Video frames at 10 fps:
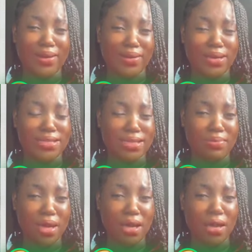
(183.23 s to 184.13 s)
a year.
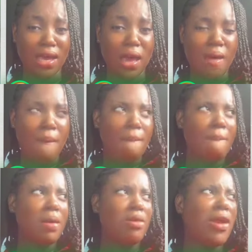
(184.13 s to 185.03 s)
You see me?
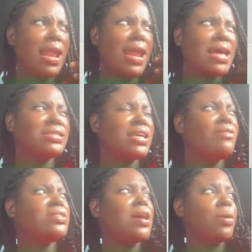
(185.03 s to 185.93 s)
Me realize